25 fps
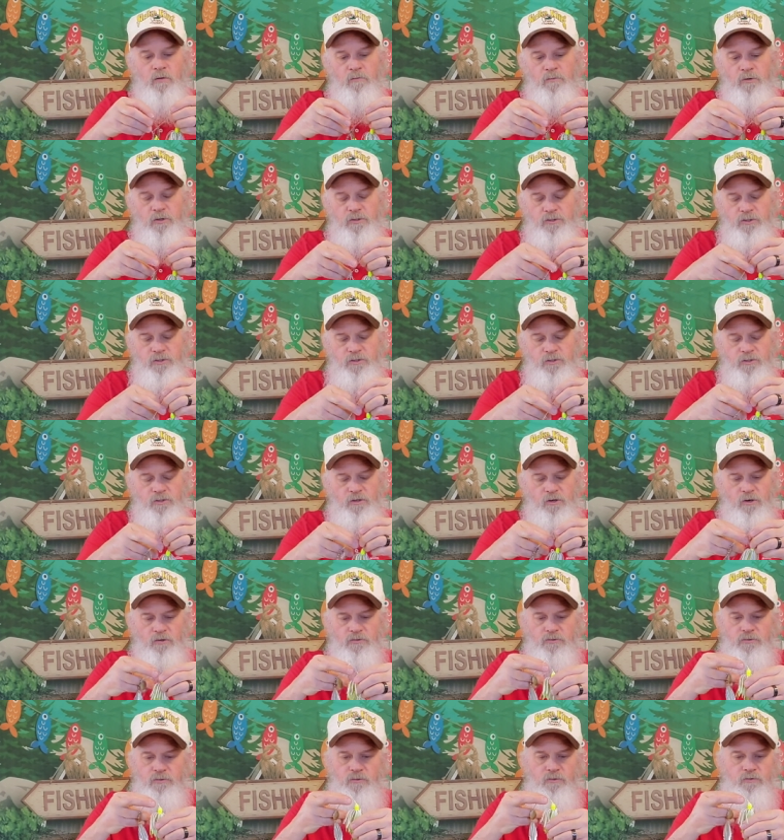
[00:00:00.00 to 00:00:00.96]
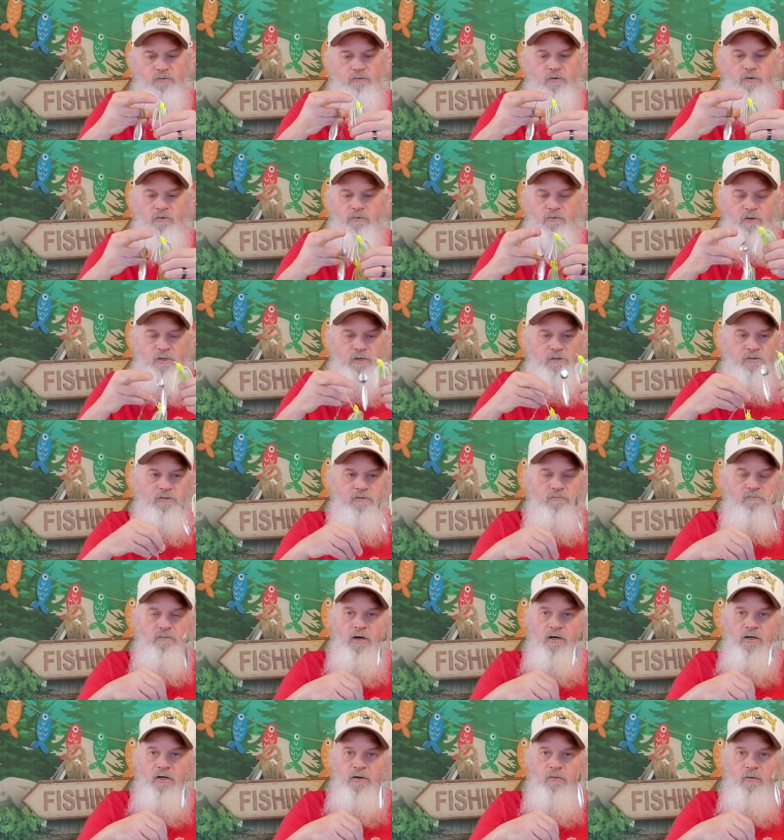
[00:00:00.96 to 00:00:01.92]
But you can also throw this in
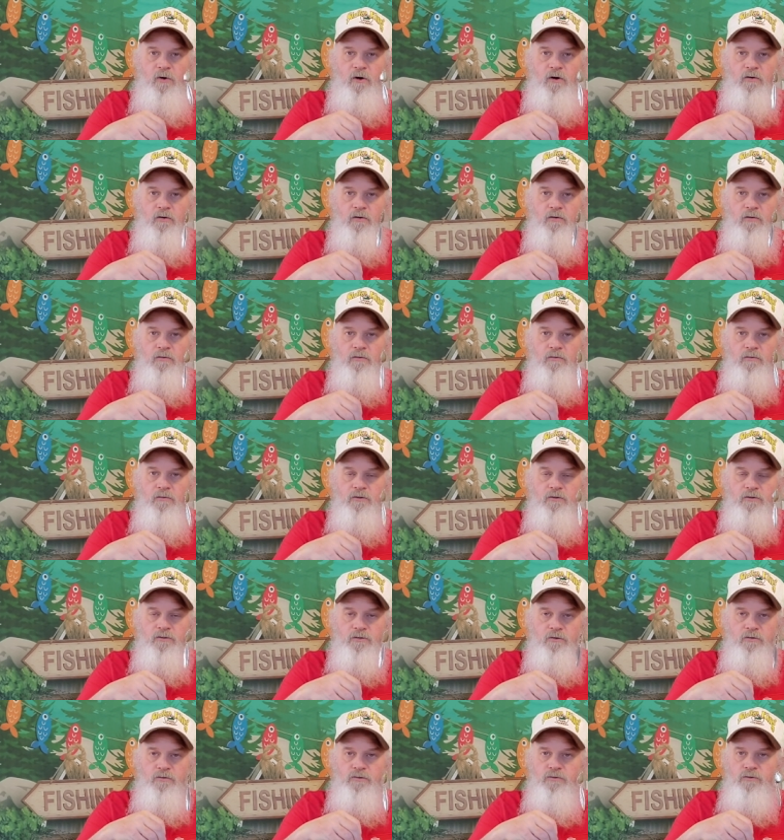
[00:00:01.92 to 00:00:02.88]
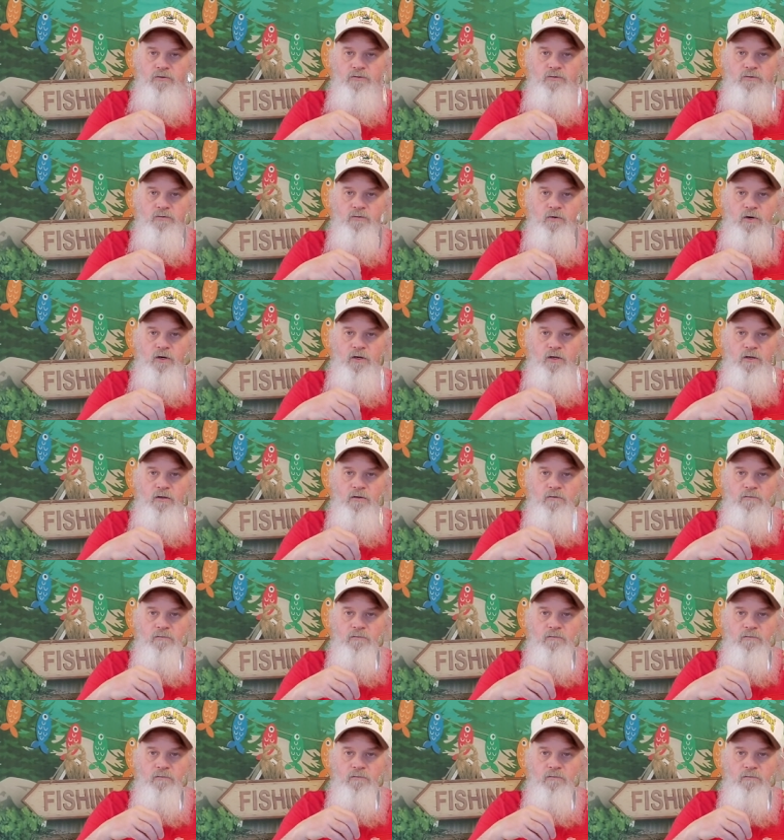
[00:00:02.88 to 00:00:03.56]
muddy water, the chartreuse and white.